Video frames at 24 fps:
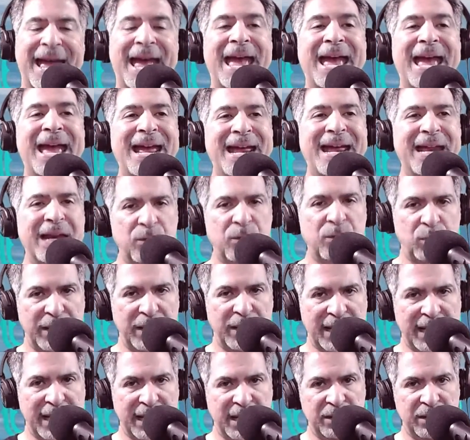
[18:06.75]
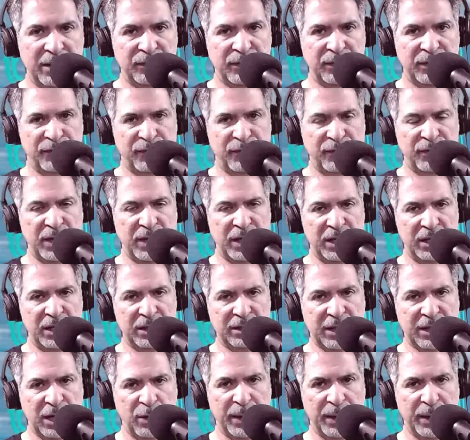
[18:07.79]
and we have a
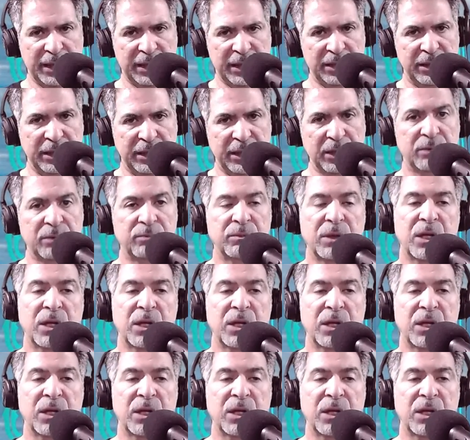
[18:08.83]
chiropractic clinic.